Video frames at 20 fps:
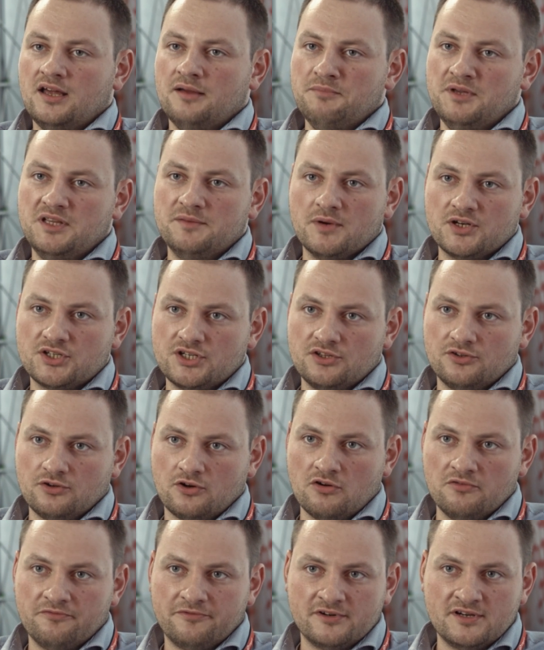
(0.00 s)
Meet Magento
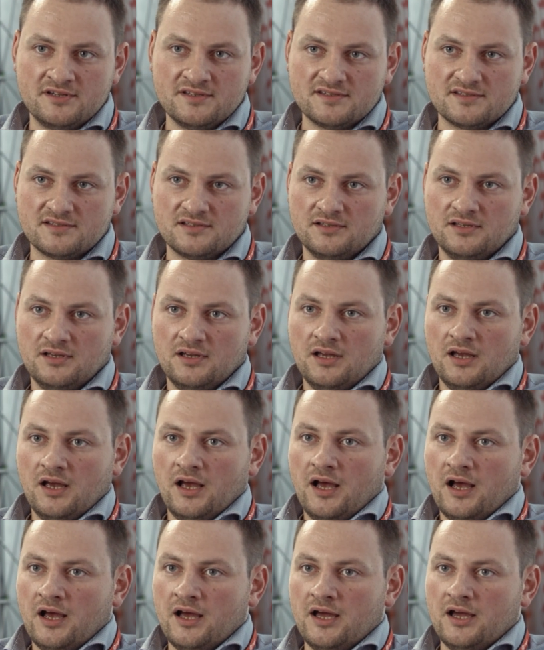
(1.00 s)
conference,
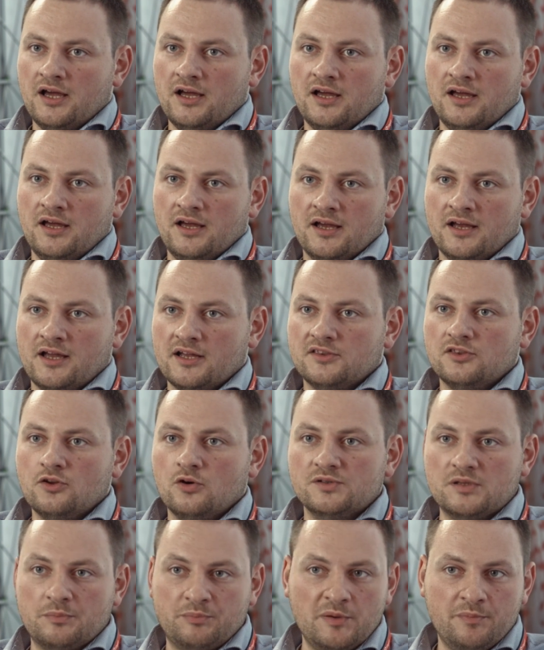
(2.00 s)
get
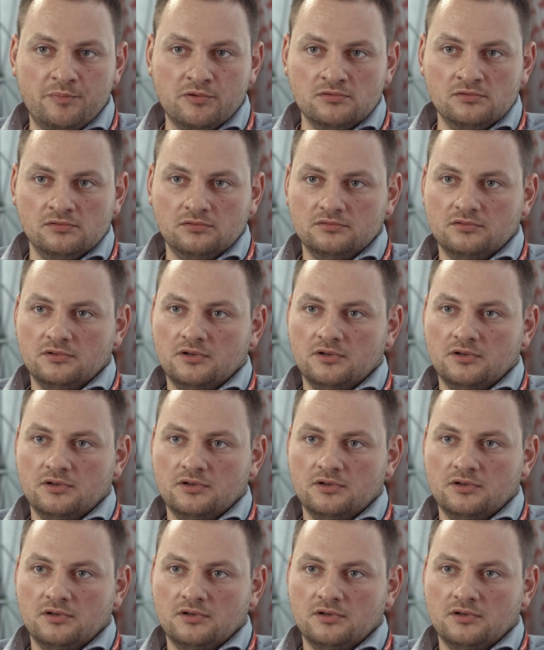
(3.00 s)
know the people,